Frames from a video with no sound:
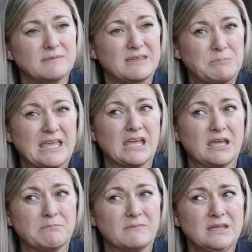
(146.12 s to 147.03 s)
it
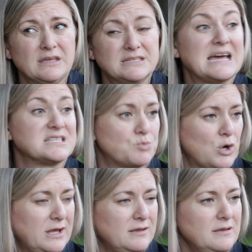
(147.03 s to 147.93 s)
became
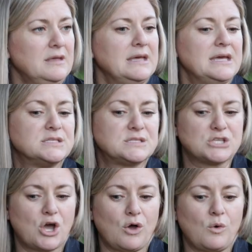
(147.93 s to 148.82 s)
desperate. And
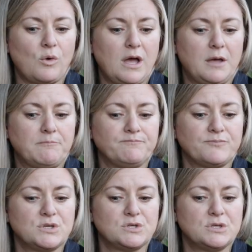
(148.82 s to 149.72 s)
so
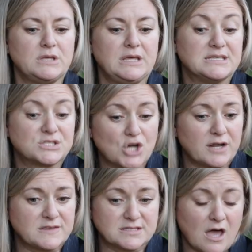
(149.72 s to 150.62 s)
he
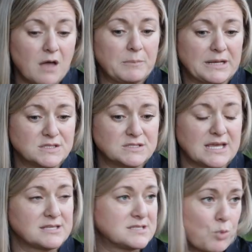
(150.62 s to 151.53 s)
started this company
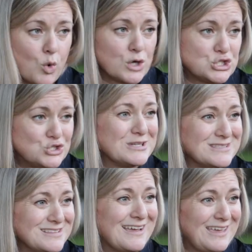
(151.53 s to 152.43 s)
to support
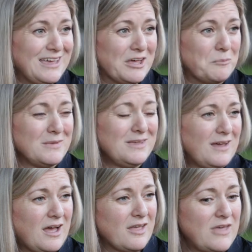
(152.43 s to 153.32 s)
students like him
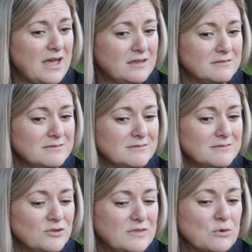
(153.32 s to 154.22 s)
that
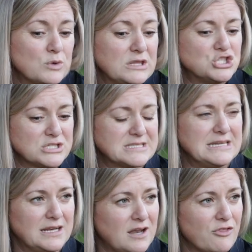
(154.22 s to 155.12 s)
really just
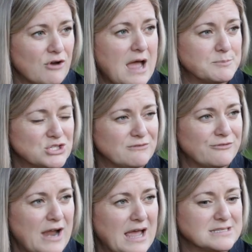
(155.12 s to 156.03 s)
need another option
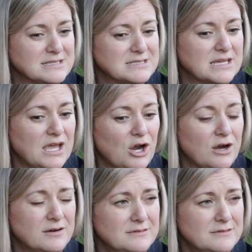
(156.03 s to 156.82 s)
for access to care.